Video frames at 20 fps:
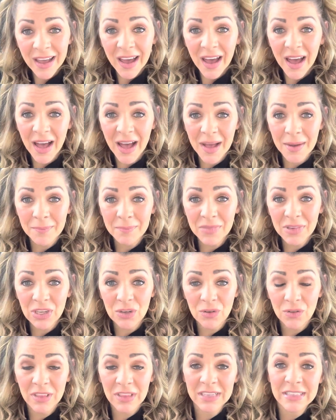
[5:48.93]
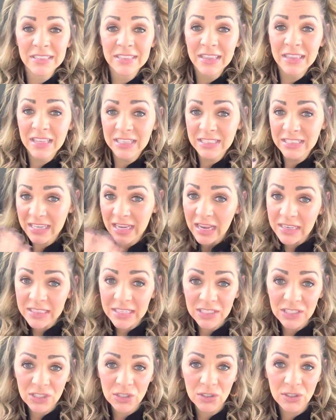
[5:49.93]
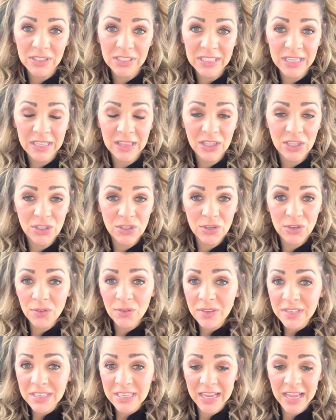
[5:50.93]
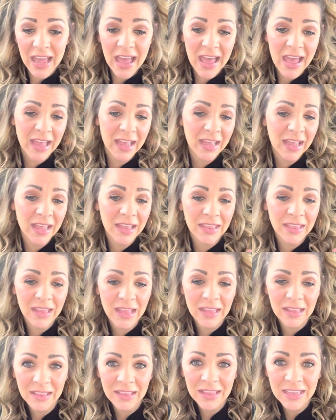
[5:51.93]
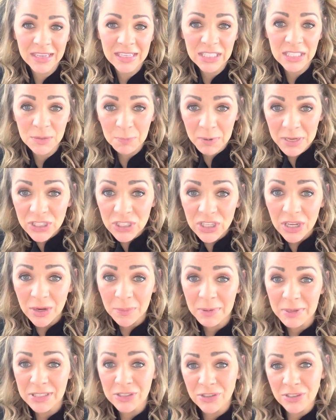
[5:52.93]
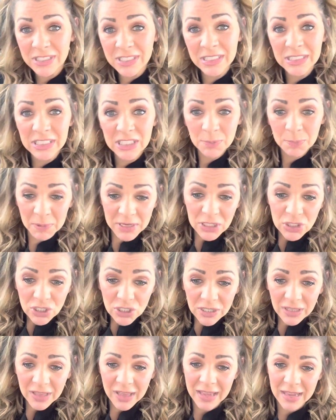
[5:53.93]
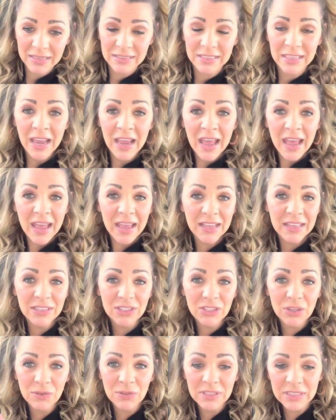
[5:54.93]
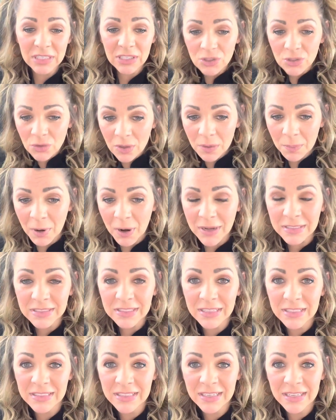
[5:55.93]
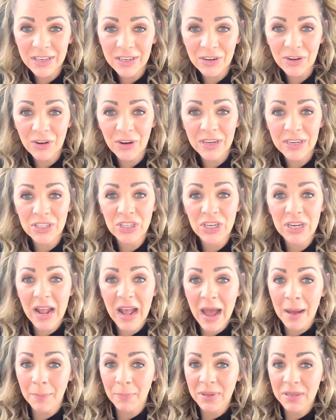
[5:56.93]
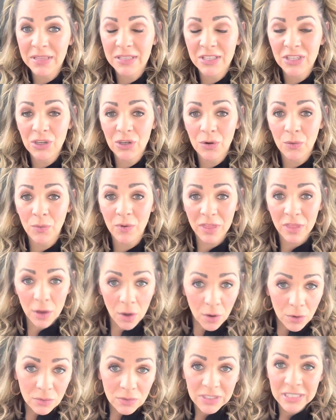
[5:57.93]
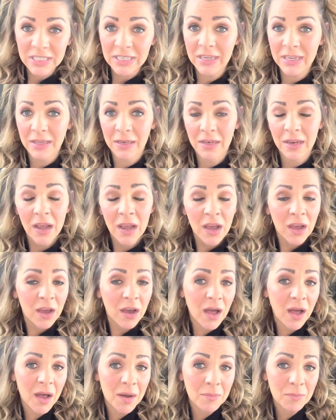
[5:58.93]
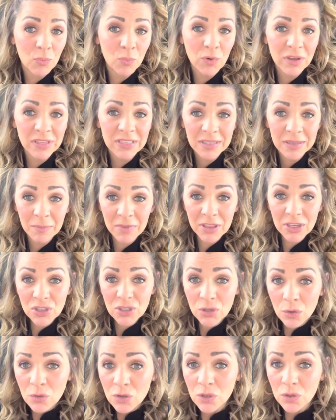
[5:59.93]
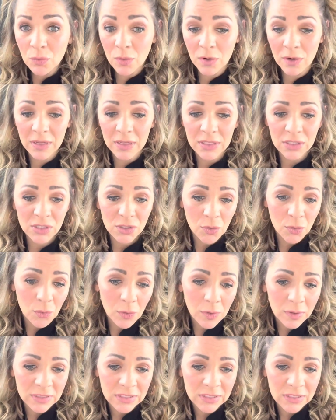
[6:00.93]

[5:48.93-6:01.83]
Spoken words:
The dentists are seeing the tooth decay, and then the speech therapists are seeing speech delays. And so sensory processing integration happens, with OT and with some of the social work at school.